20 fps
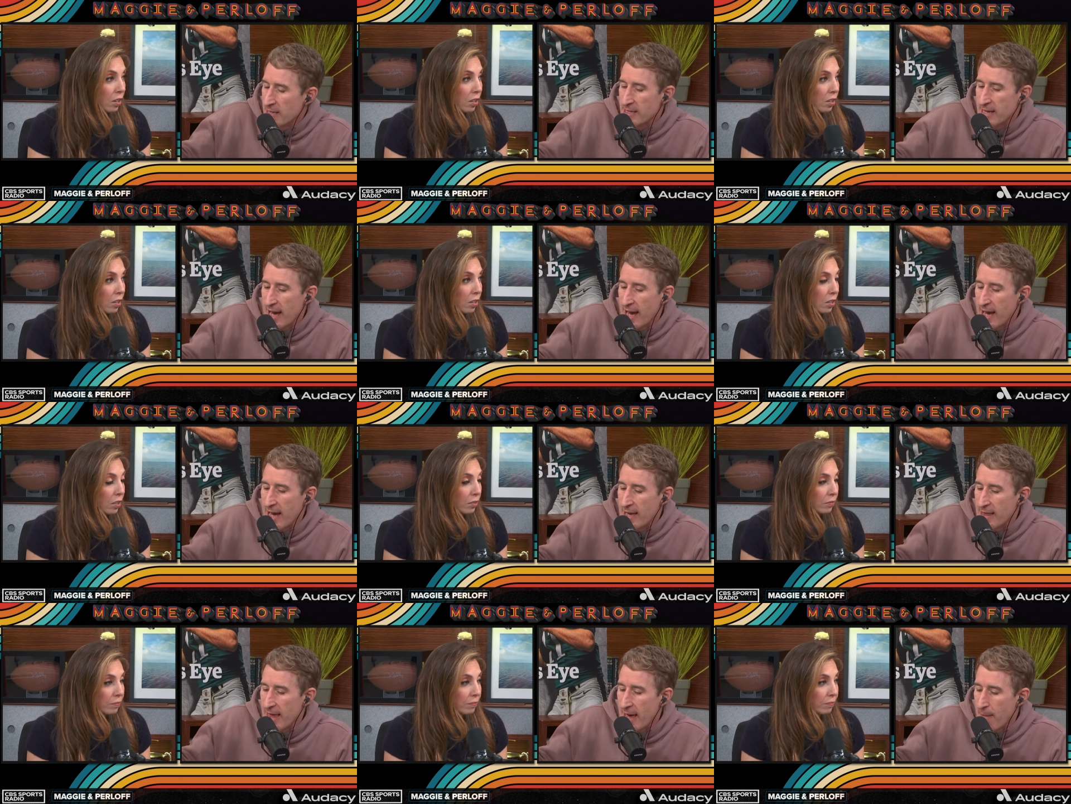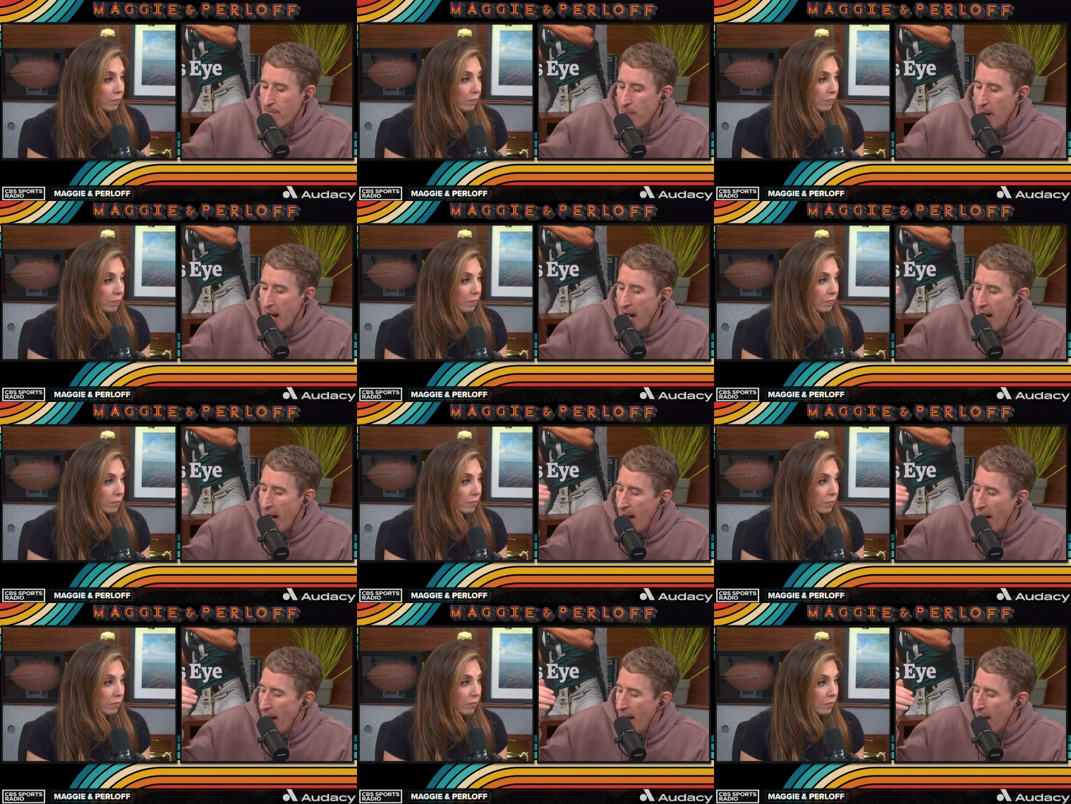Speaker 1: Say they
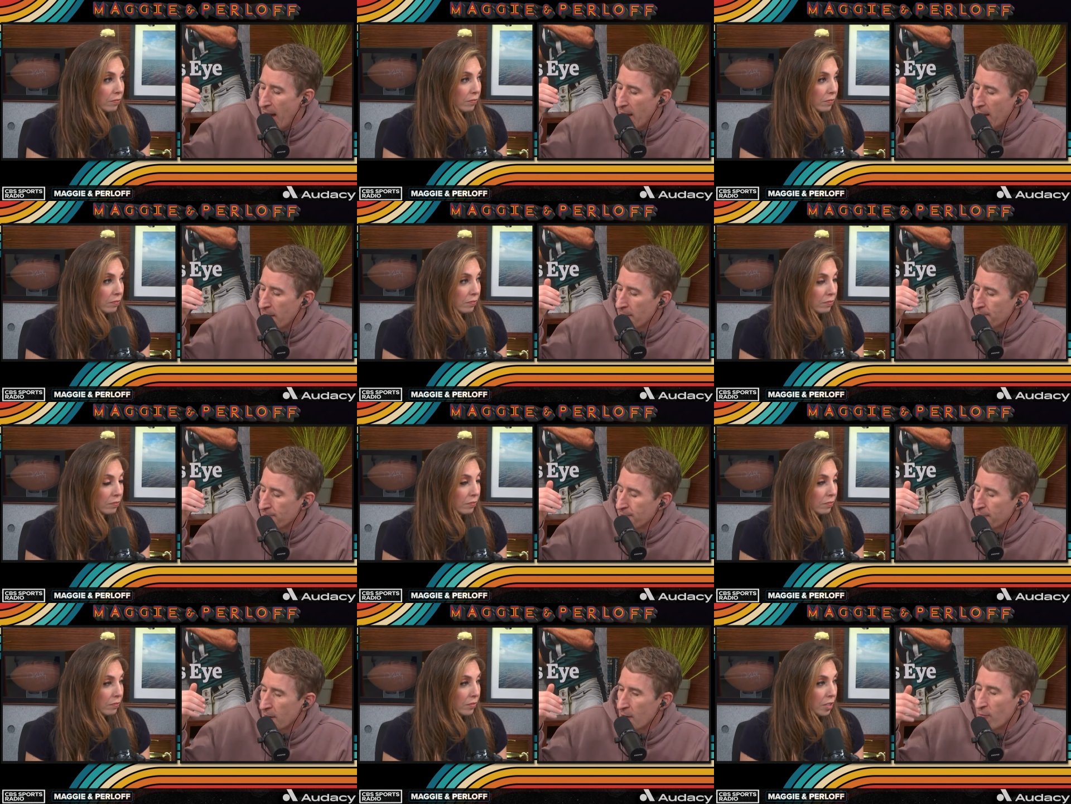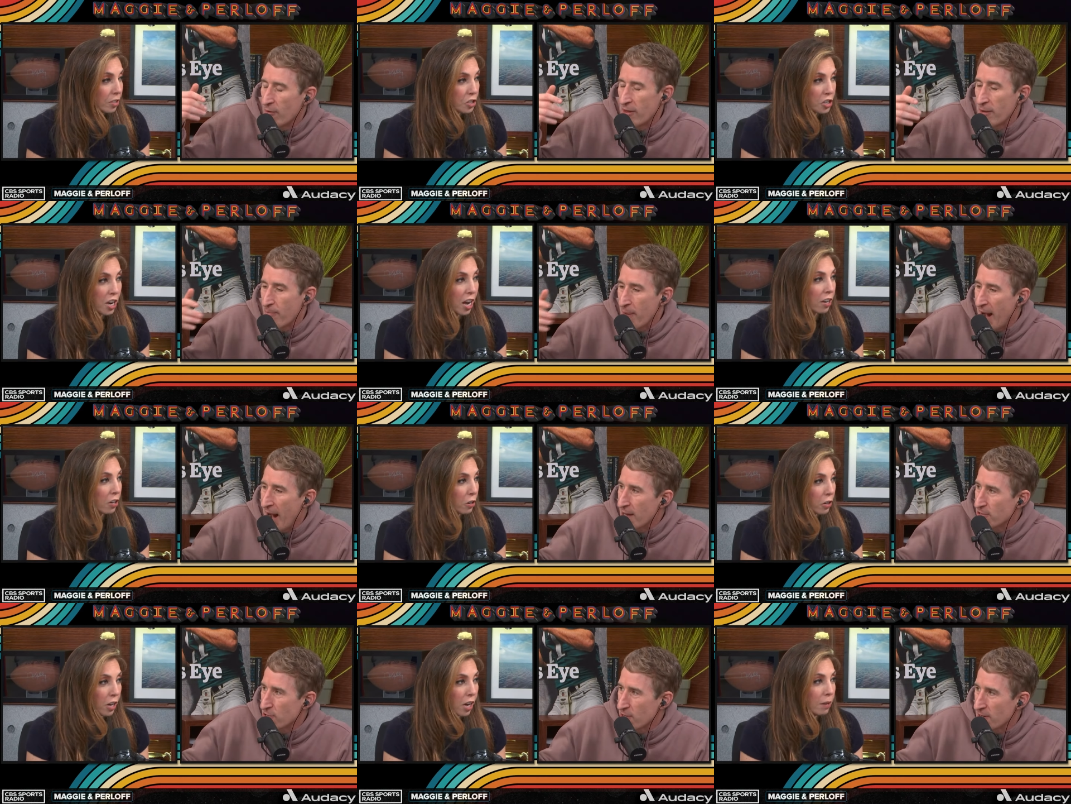buy the well,
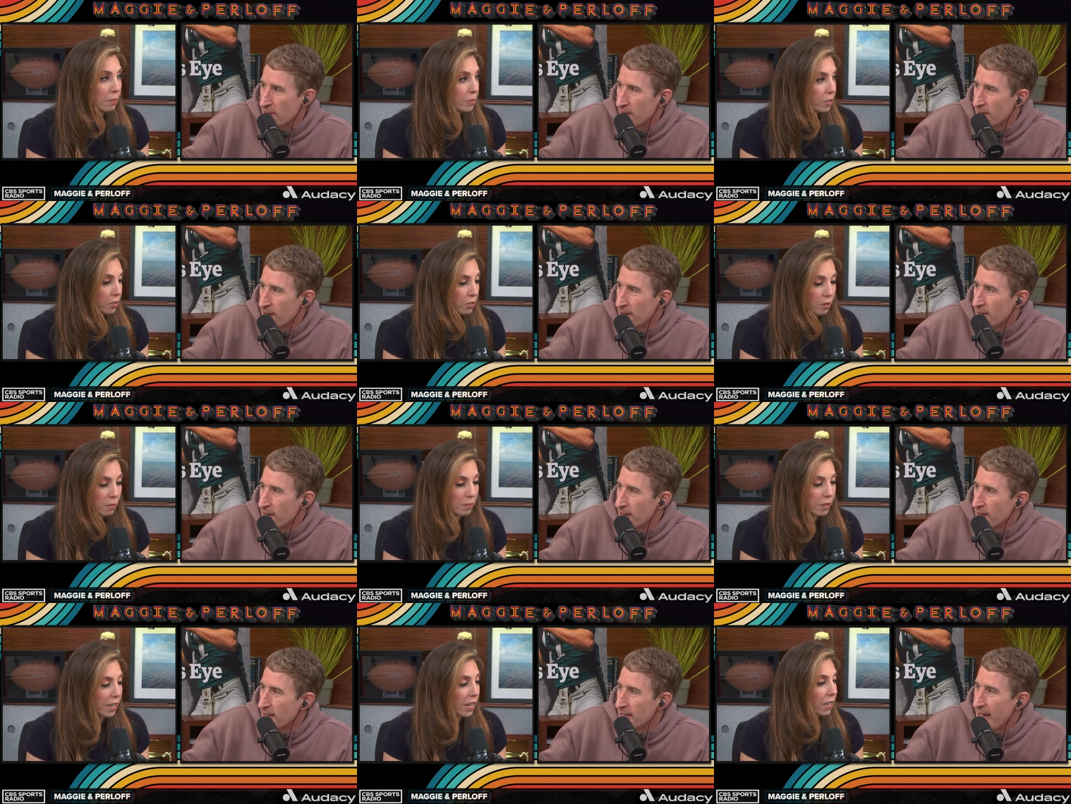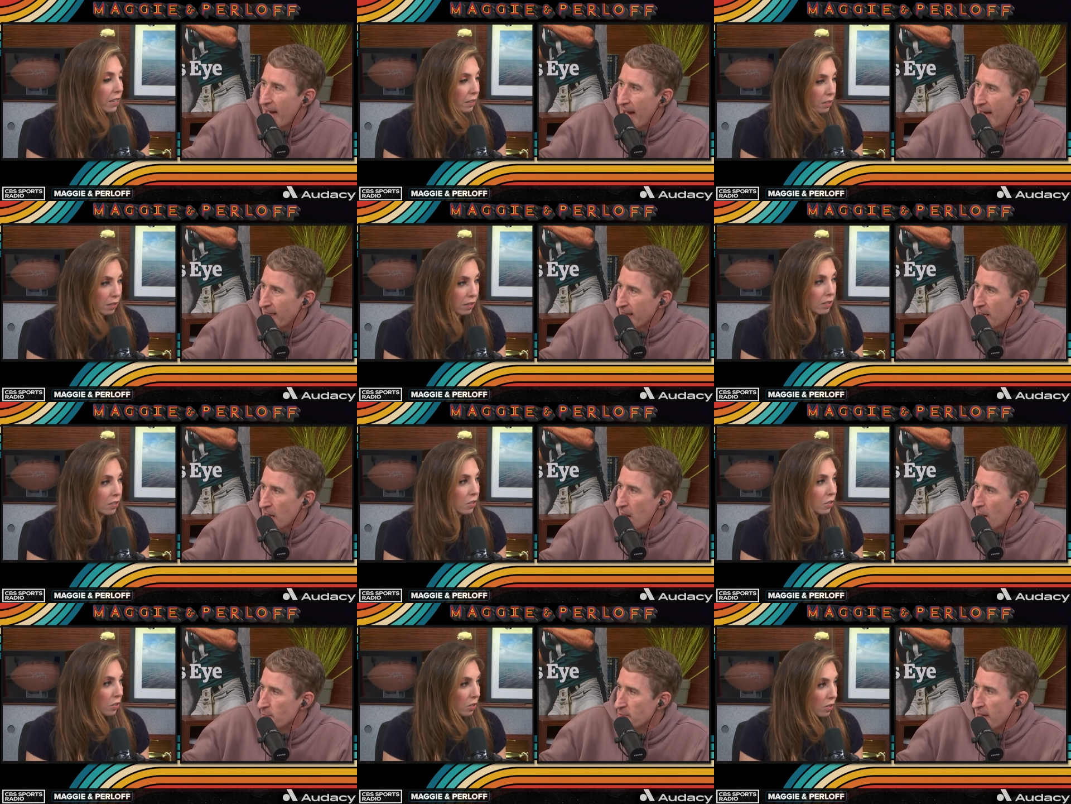Chicago the Padre, Cubs or something. Yeah, the
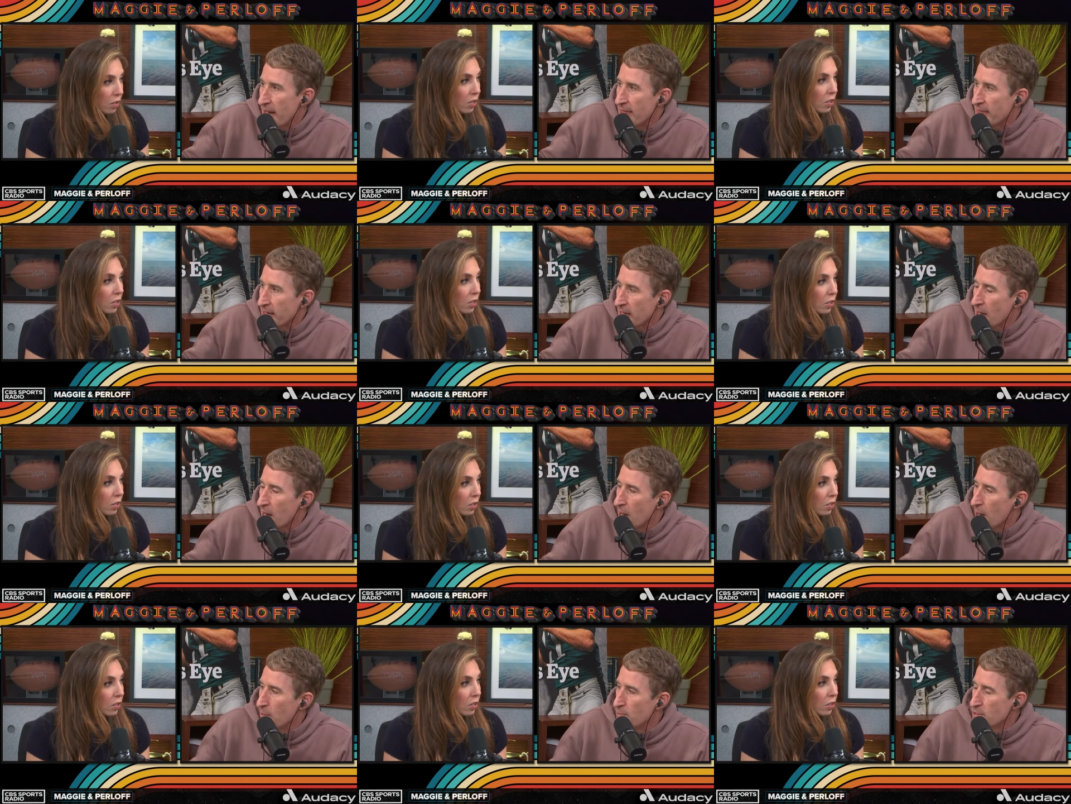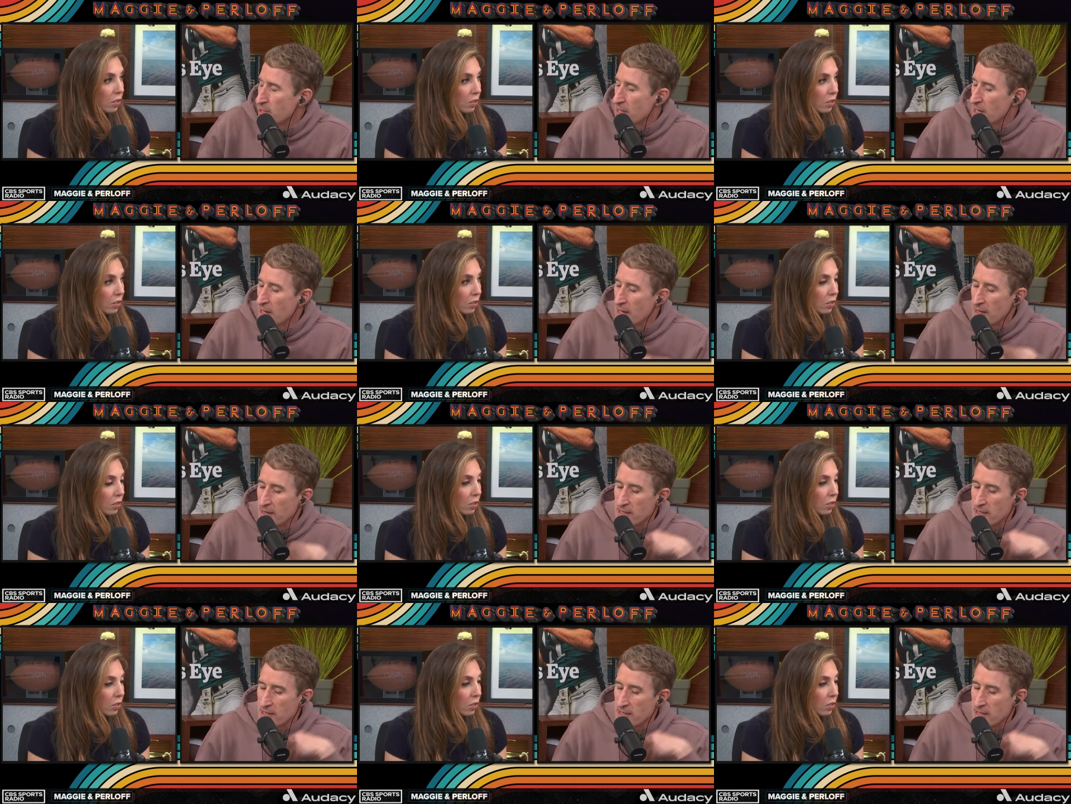Cubs and the Cubs.